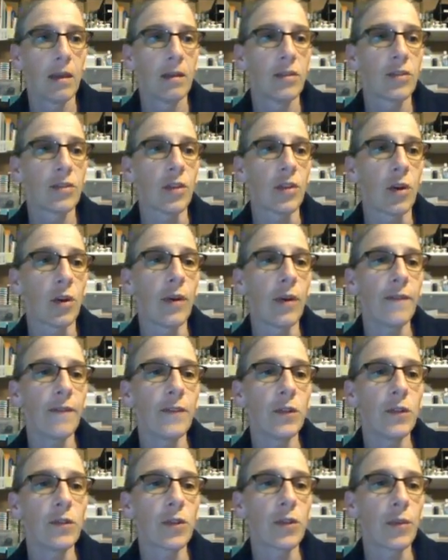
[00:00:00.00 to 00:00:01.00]
So what
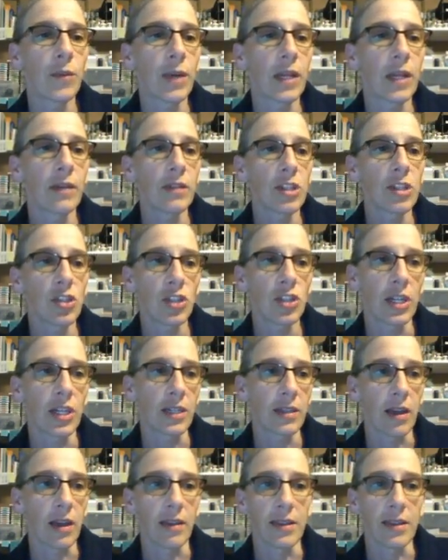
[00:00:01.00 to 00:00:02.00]
foods are we going to
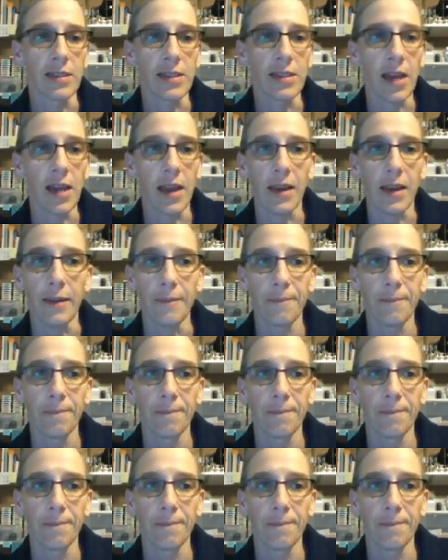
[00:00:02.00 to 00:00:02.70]
restrict on this diet?